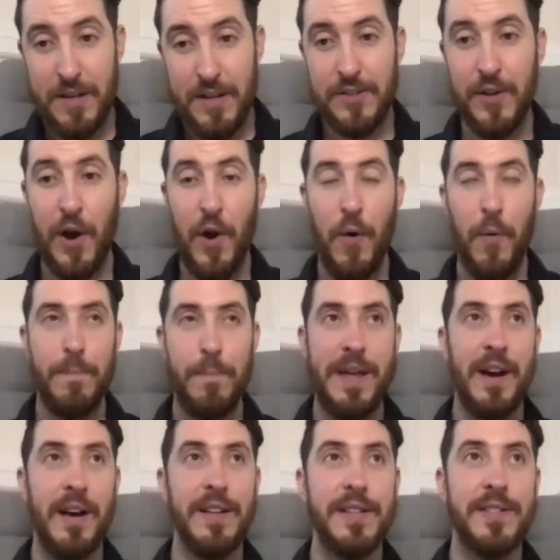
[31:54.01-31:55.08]
So
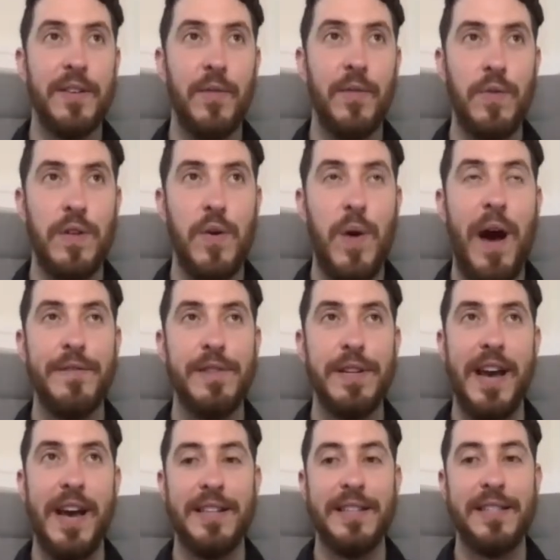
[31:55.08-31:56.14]
because you have to
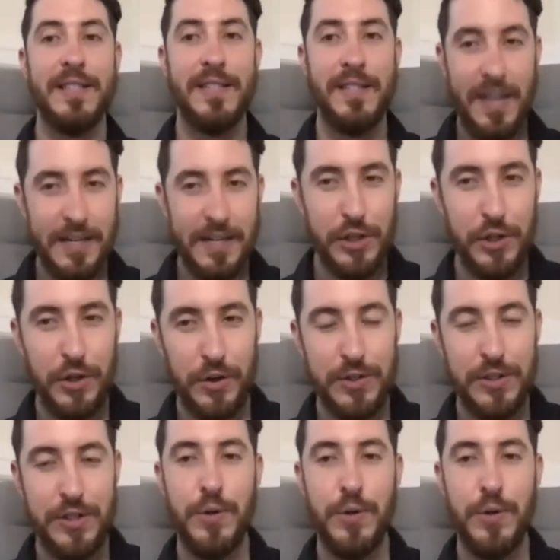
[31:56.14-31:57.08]
get signatures,